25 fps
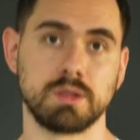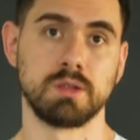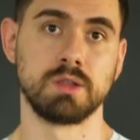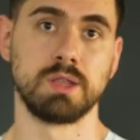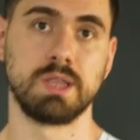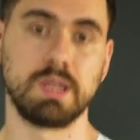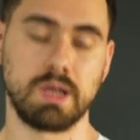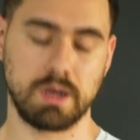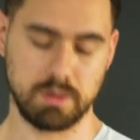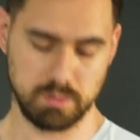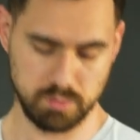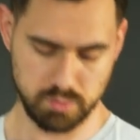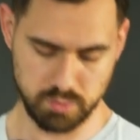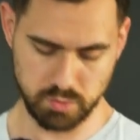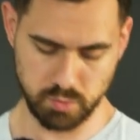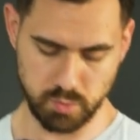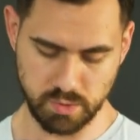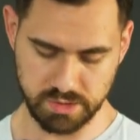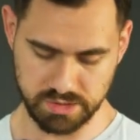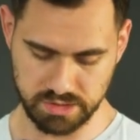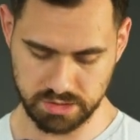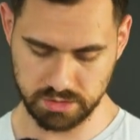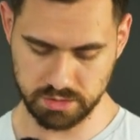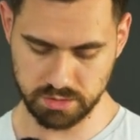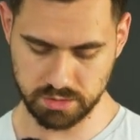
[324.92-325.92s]
Now,
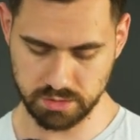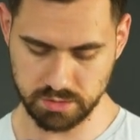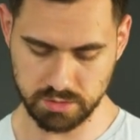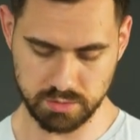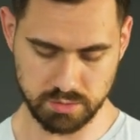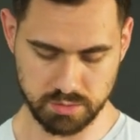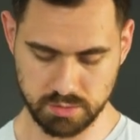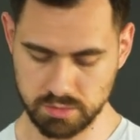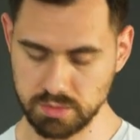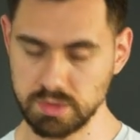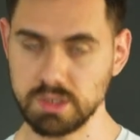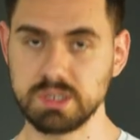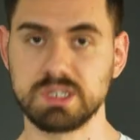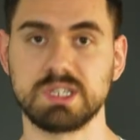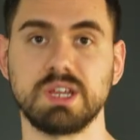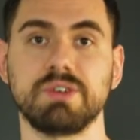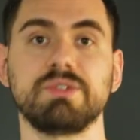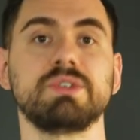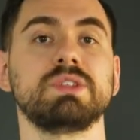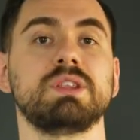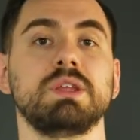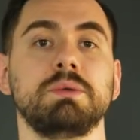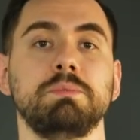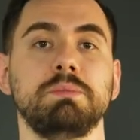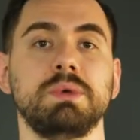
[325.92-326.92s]
once it's
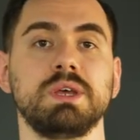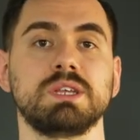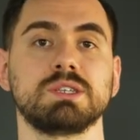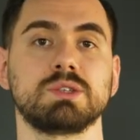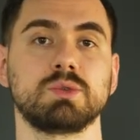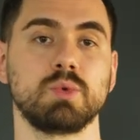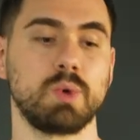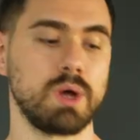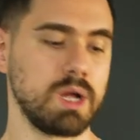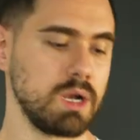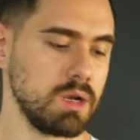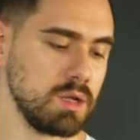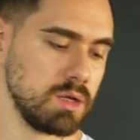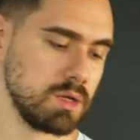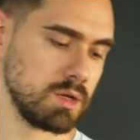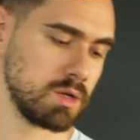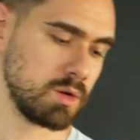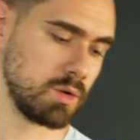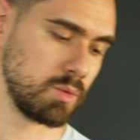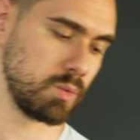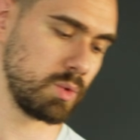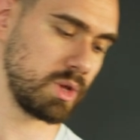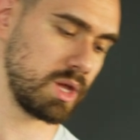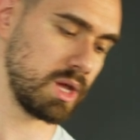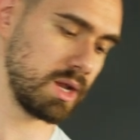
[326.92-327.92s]
everything mixed well,
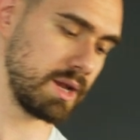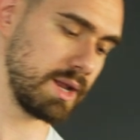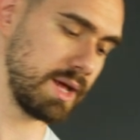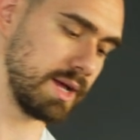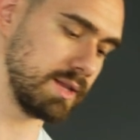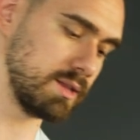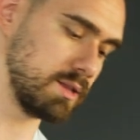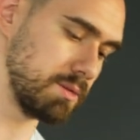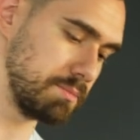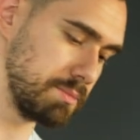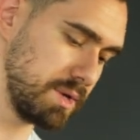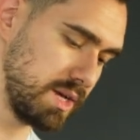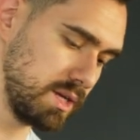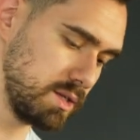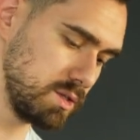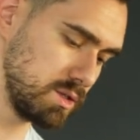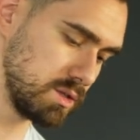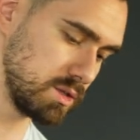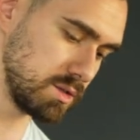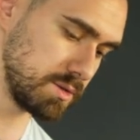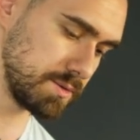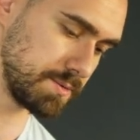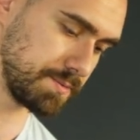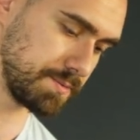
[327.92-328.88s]
we can add the maize.